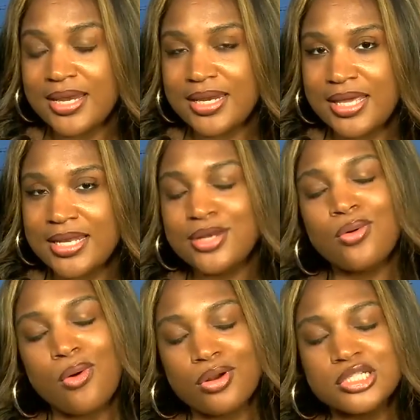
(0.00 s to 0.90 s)
need in
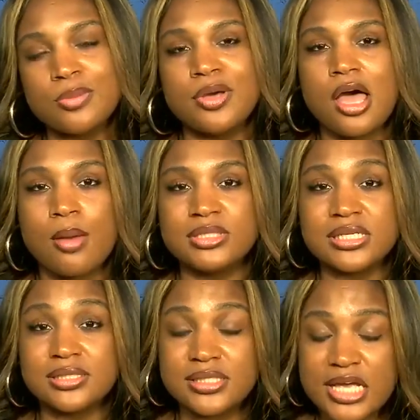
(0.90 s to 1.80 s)
order to become
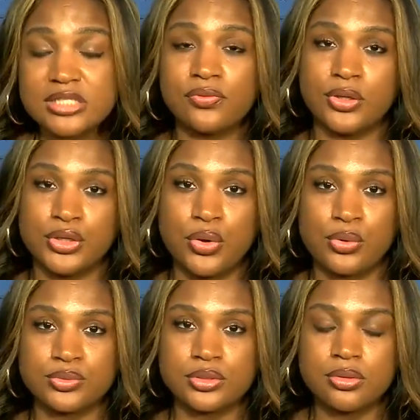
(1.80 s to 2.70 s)
successful
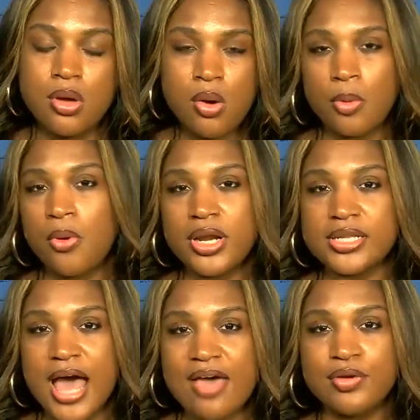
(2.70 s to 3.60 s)
adults.
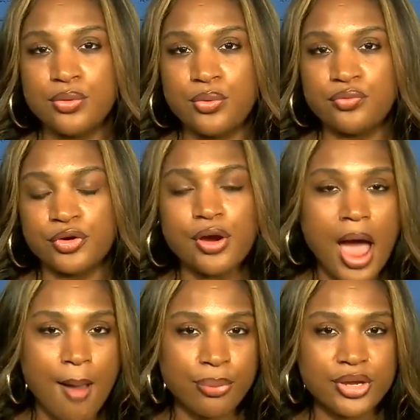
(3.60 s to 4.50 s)
Reporting live in Hoover,
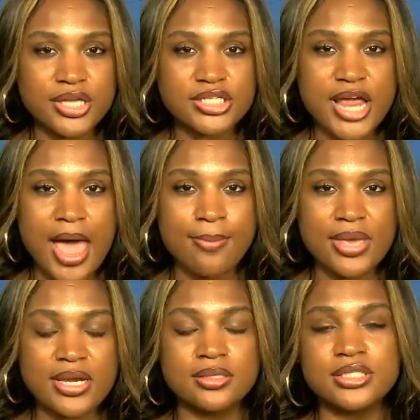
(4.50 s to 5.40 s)
I'm Bria
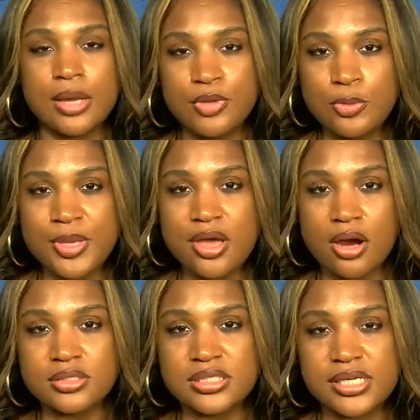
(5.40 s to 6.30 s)
Chapman,
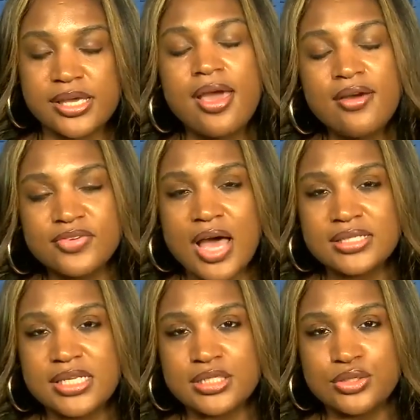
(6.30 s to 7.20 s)
WBRC,
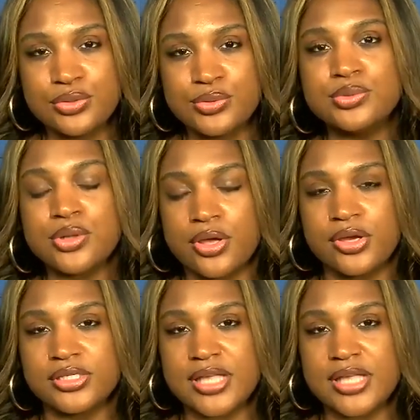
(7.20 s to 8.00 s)
Fox 6 News on your